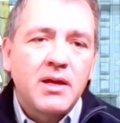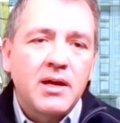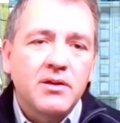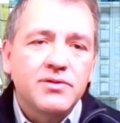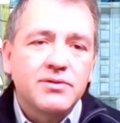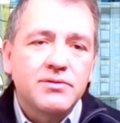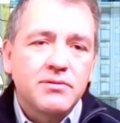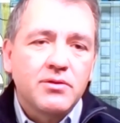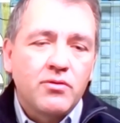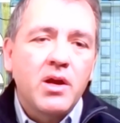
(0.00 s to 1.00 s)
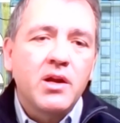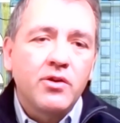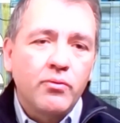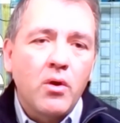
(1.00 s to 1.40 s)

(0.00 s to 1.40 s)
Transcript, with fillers: that is created